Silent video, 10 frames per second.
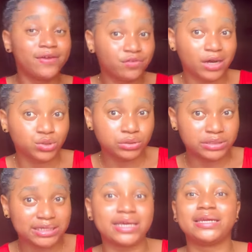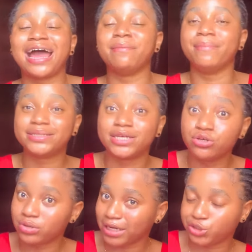even out your skin and
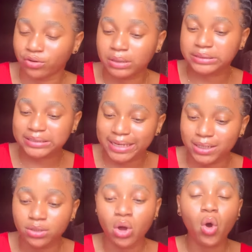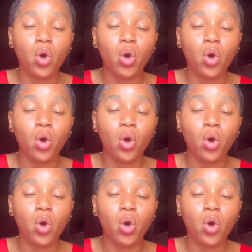maintain your natural skin